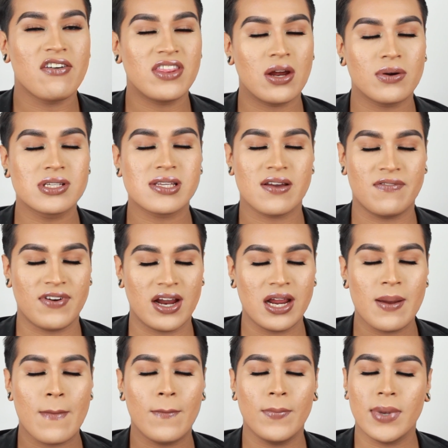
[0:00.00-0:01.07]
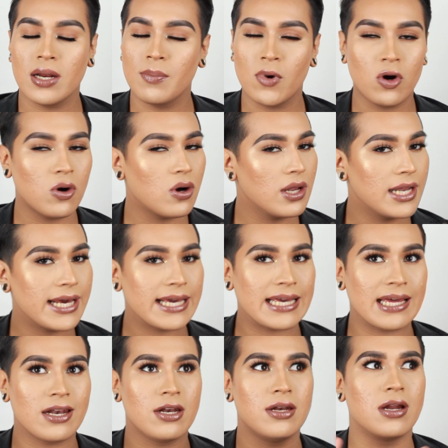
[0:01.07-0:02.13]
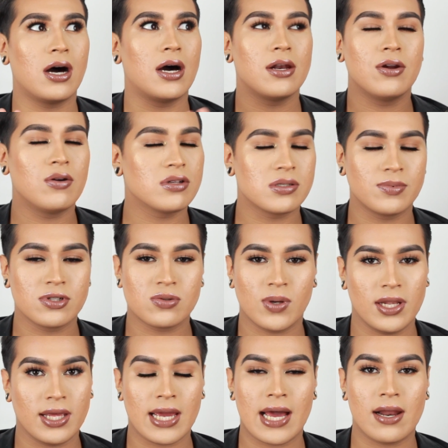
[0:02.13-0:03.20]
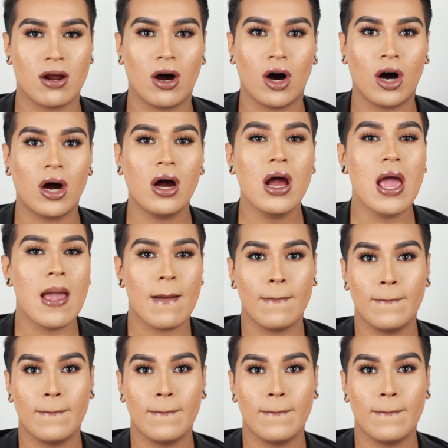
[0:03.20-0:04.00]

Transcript: There was very minimal, like, non-noticeable swelling at all.